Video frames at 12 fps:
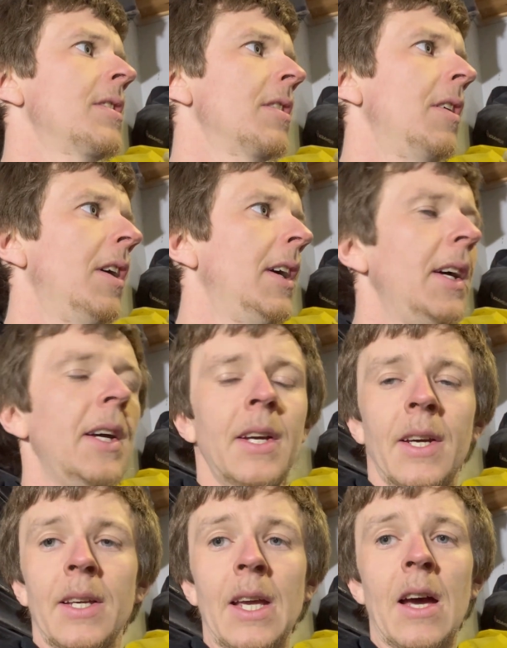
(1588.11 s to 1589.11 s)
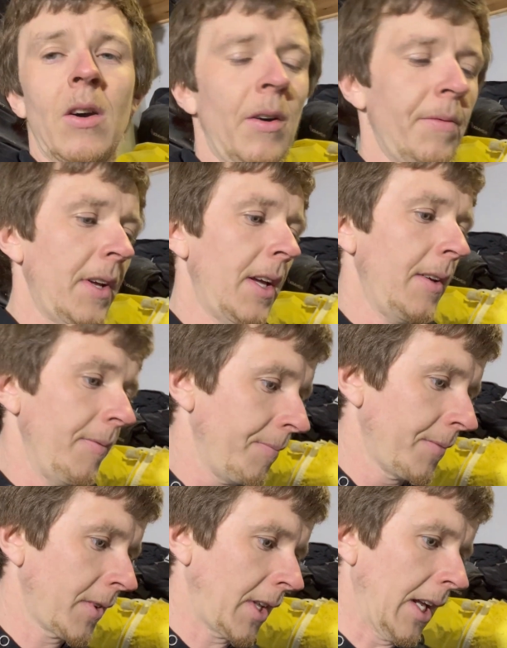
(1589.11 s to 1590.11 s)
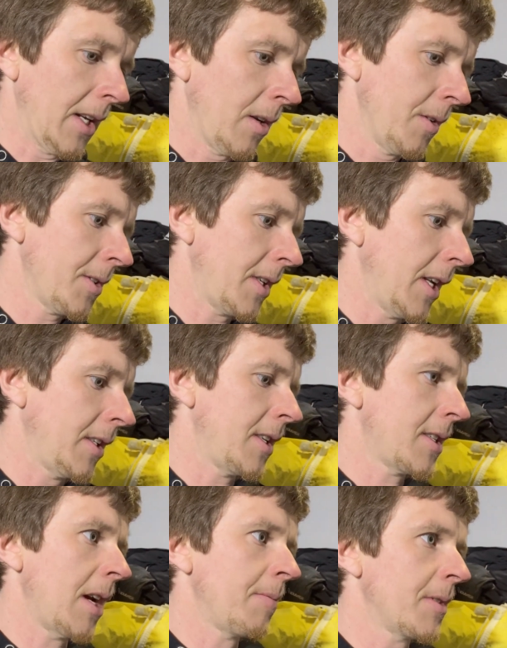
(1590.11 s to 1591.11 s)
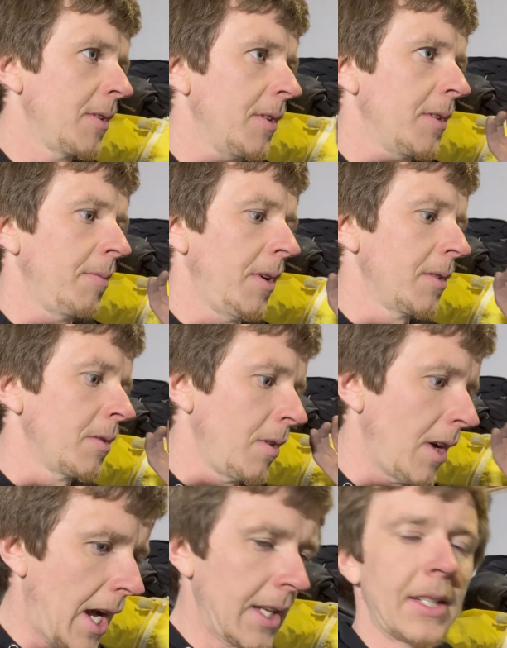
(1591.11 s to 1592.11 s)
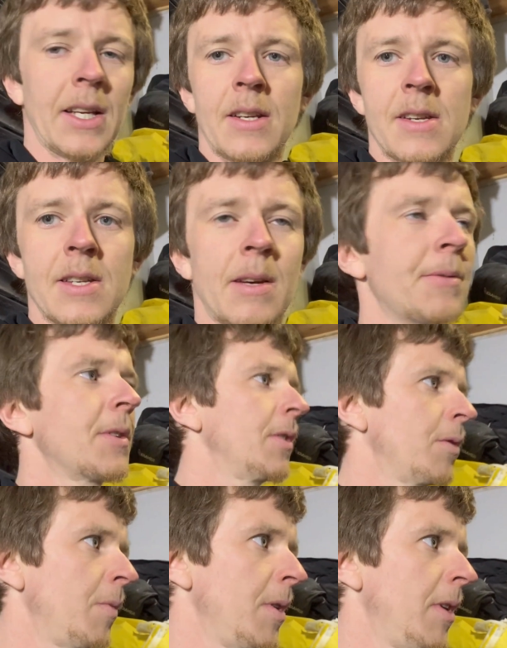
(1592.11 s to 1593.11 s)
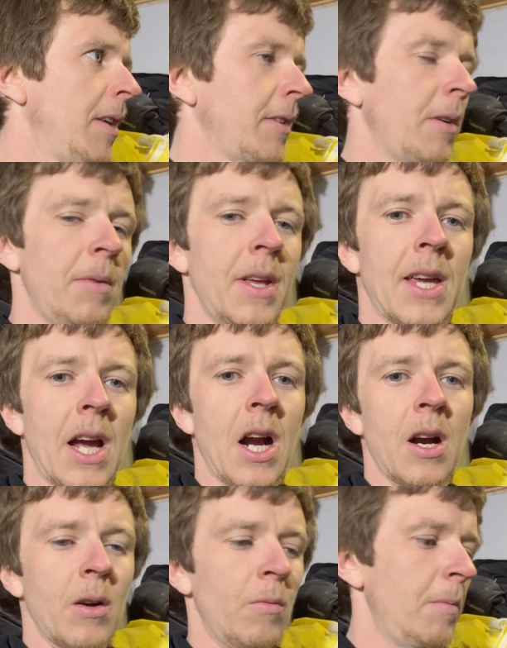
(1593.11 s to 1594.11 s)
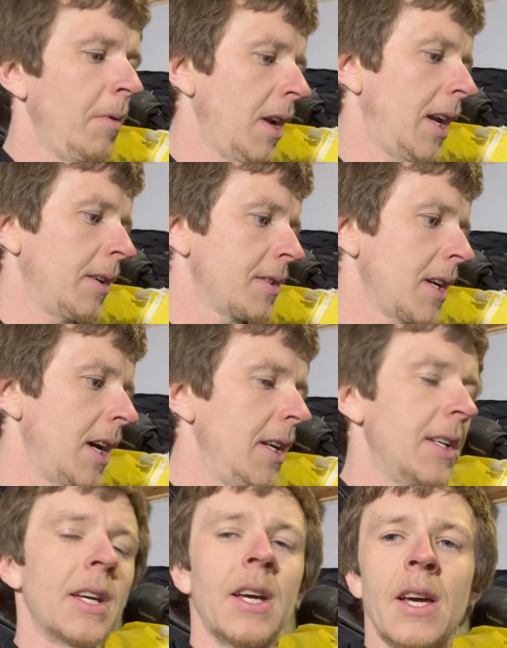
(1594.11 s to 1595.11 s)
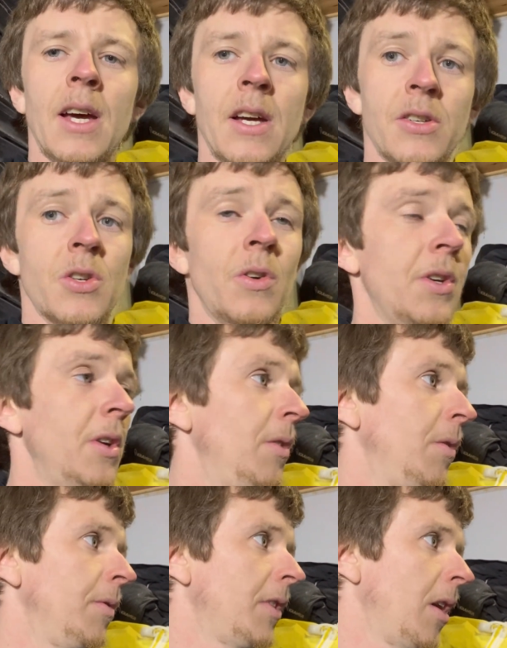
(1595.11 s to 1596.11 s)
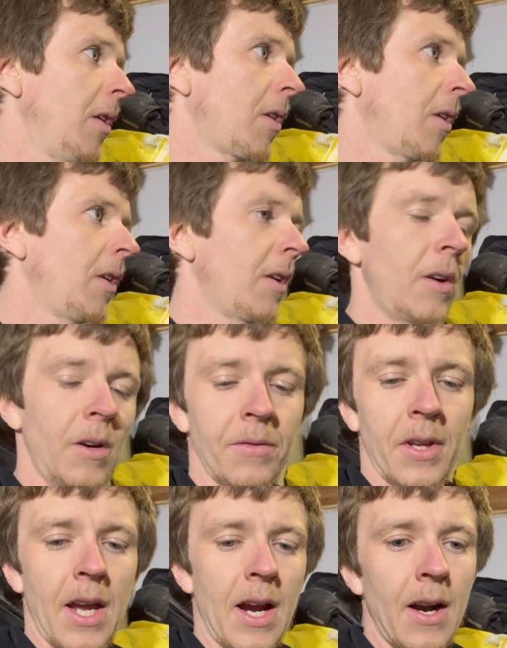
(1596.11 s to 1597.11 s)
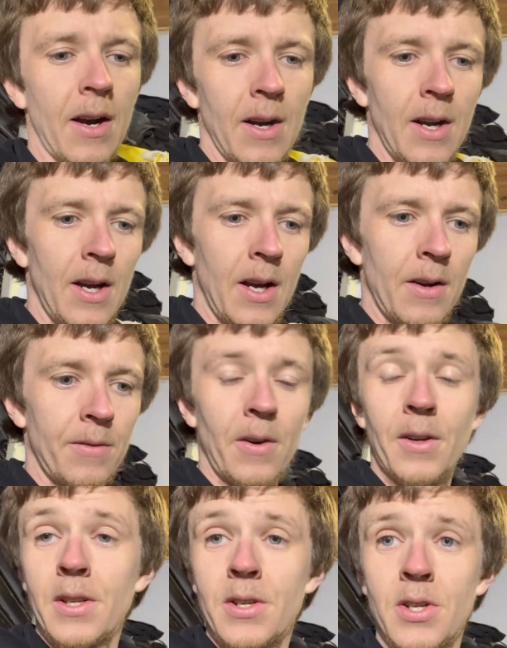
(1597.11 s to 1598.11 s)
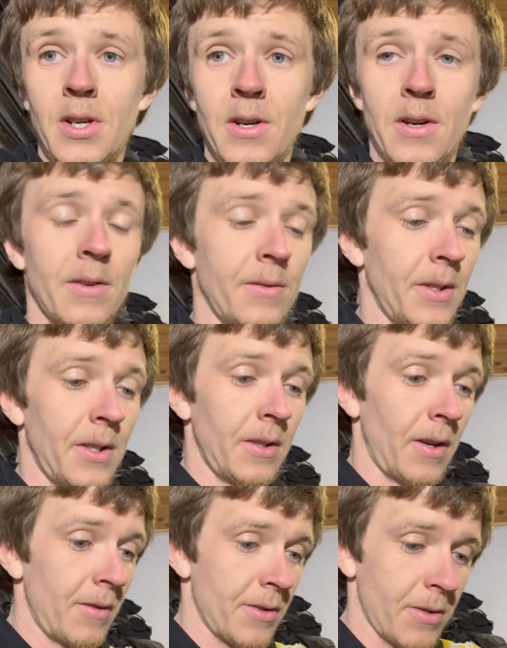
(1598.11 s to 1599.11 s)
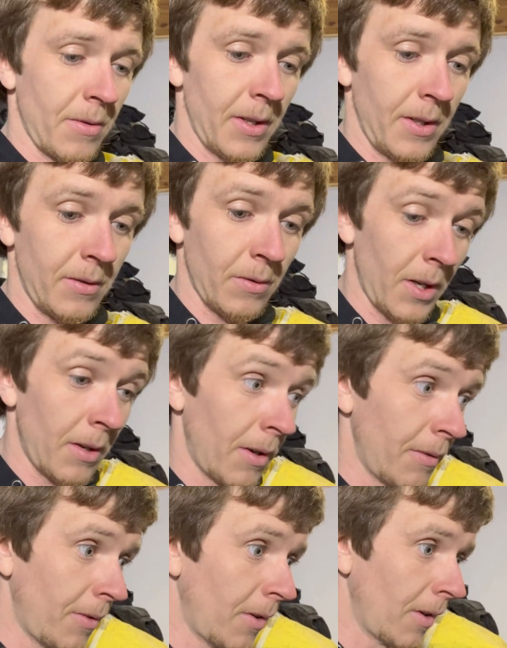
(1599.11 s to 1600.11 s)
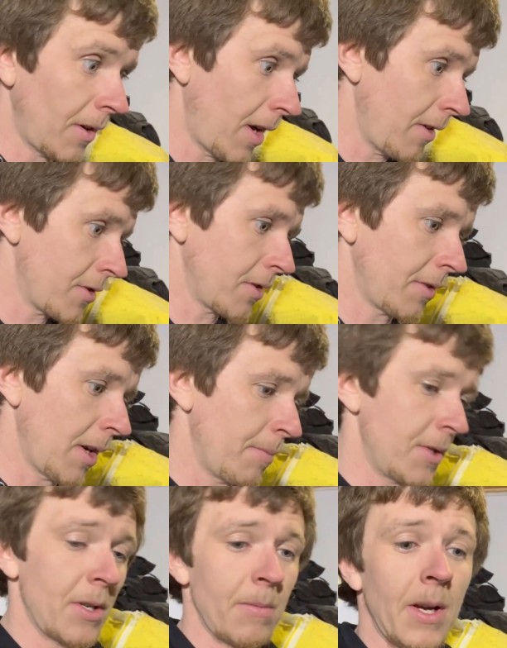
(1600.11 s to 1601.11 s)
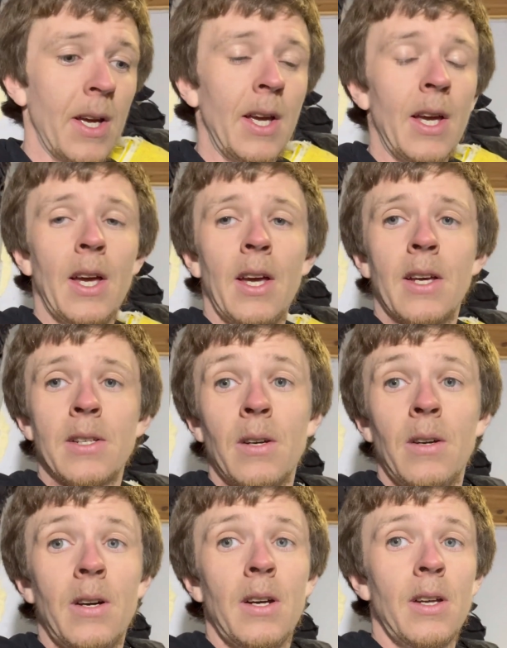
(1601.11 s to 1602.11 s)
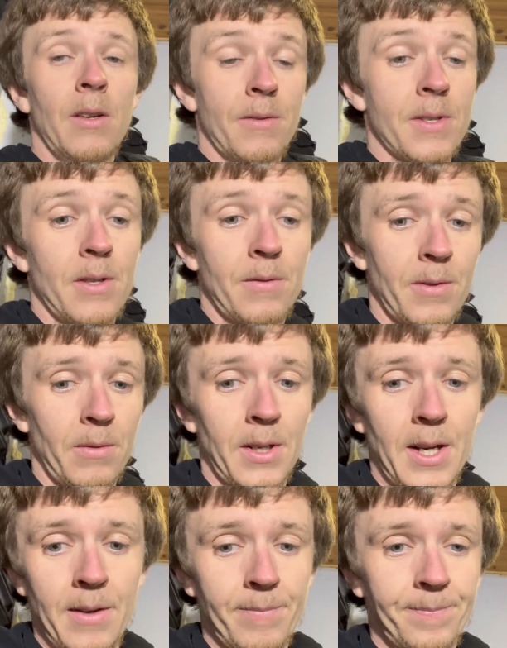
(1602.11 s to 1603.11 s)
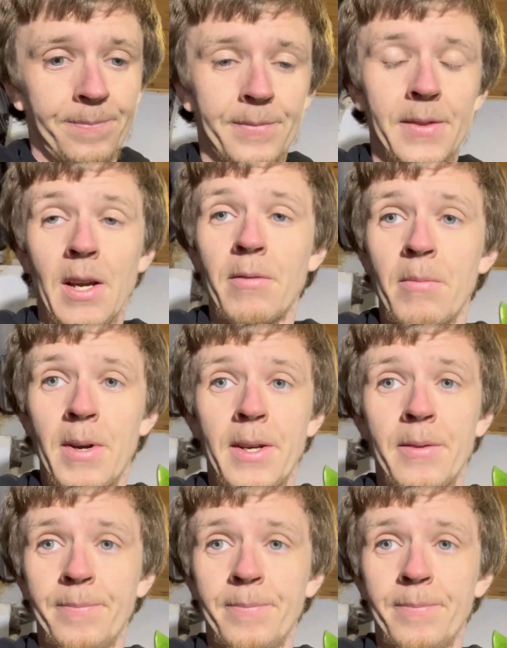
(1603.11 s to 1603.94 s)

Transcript: So yeah, hopefully getting close to the end of this episode, but at the end of this episode we will have a complete car. We'll pull it outside and show you the look of the car for this year, for the Irish 2024 Irish Championship. So enough is enough for one night. Time for bed.